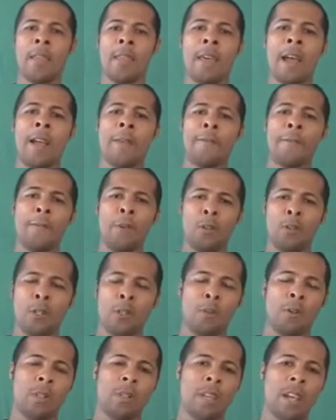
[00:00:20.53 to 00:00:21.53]
that
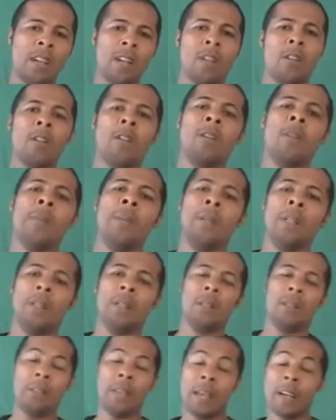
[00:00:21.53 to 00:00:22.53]
future would
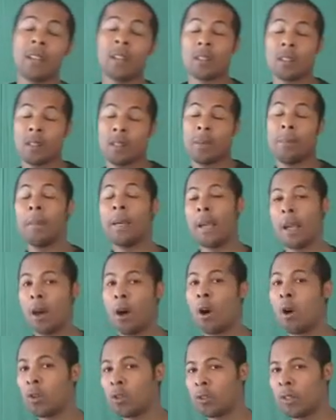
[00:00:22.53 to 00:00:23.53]
technically be an
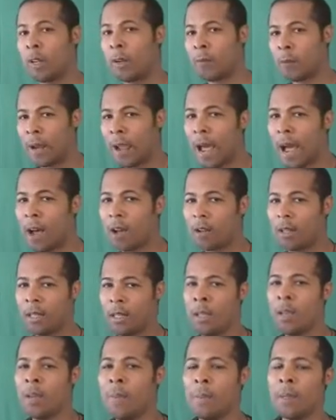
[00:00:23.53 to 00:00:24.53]
alternate
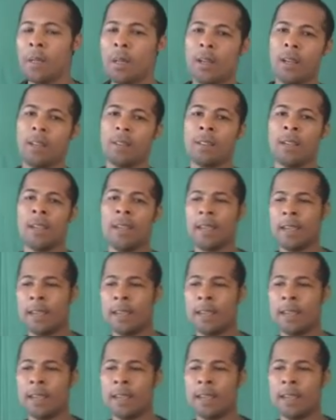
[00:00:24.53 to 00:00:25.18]
reality, because